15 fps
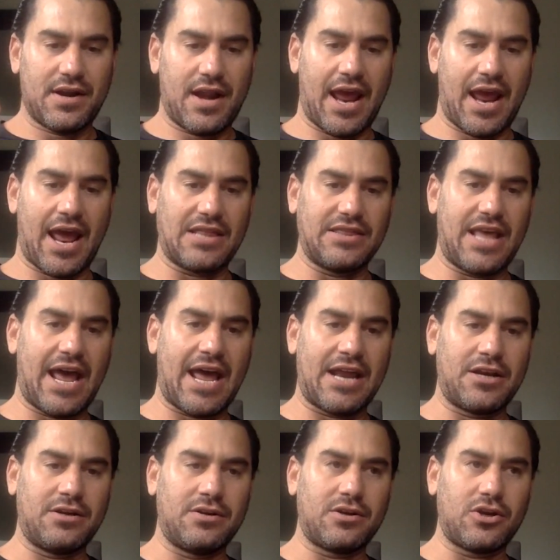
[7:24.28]
And
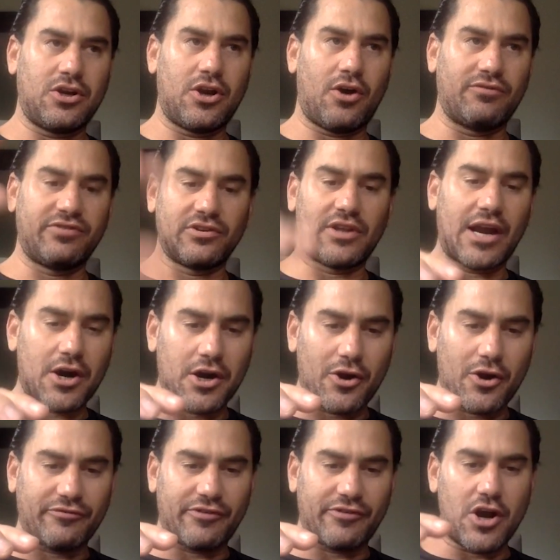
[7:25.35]
then,
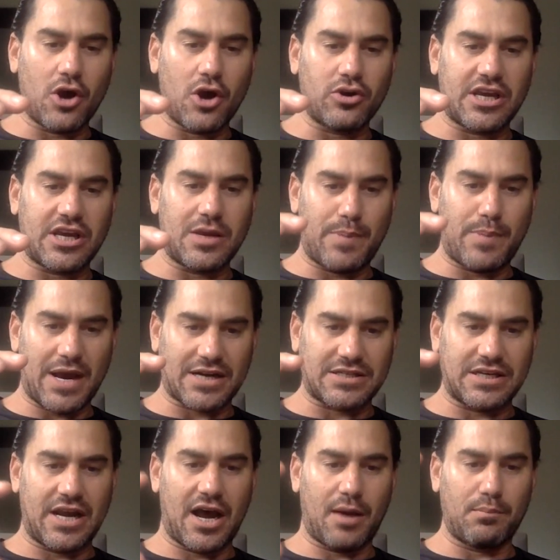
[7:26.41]
Valerio Finocchi picked
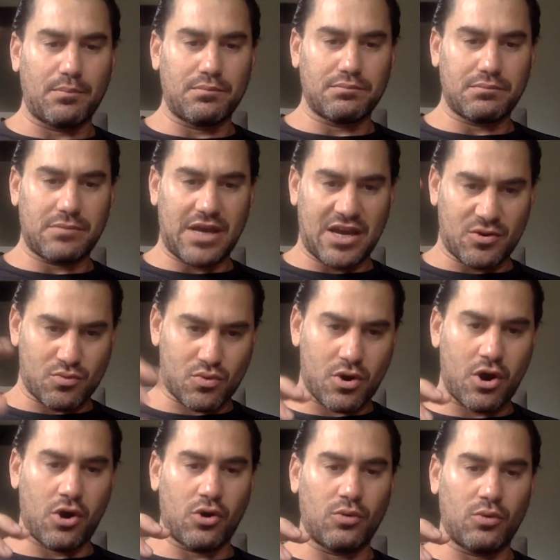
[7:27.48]
it up in
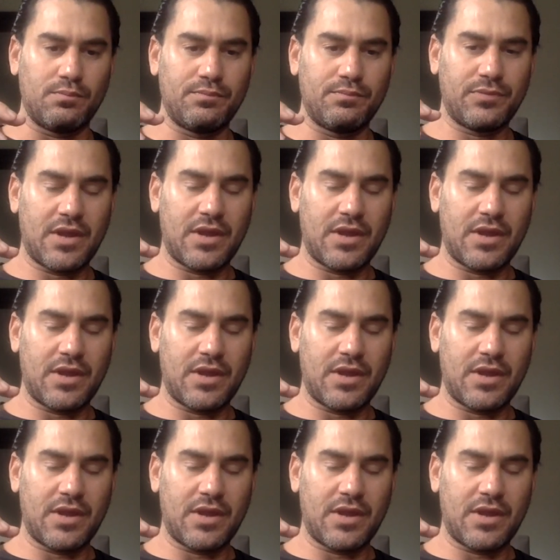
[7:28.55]
Rome.